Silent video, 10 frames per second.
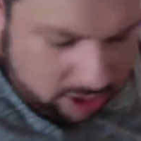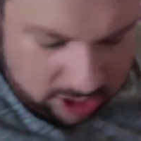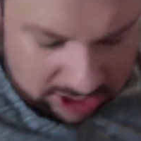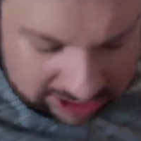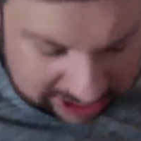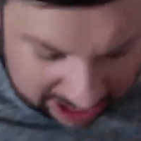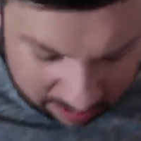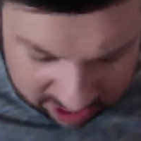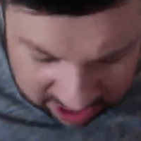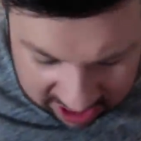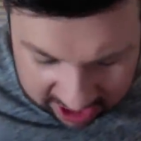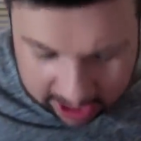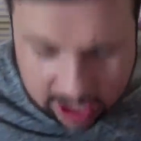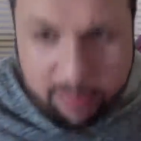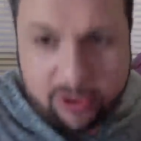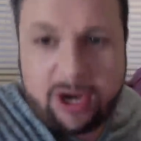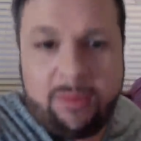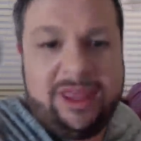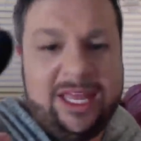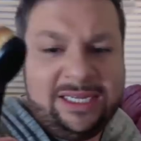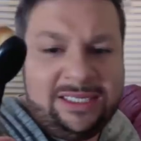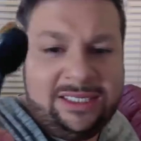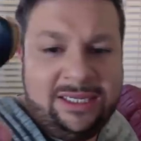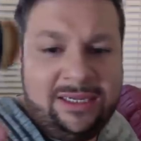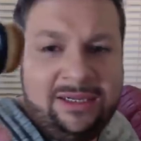It doesn't come with a thing. Can I put it on with this?